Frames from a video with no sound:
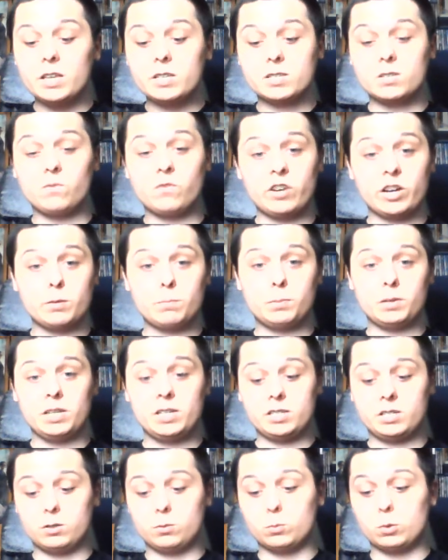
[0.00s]
It is a very
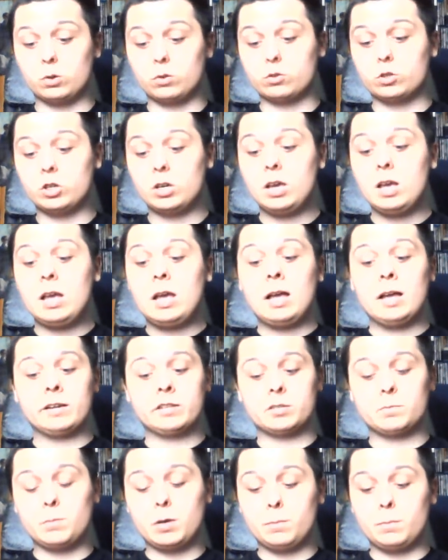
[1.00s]
pleasing watch
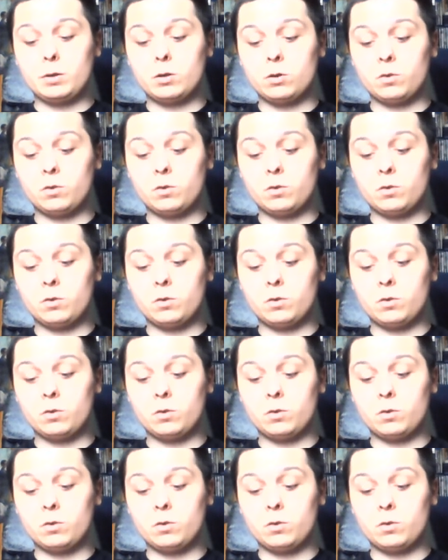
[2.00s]
and has made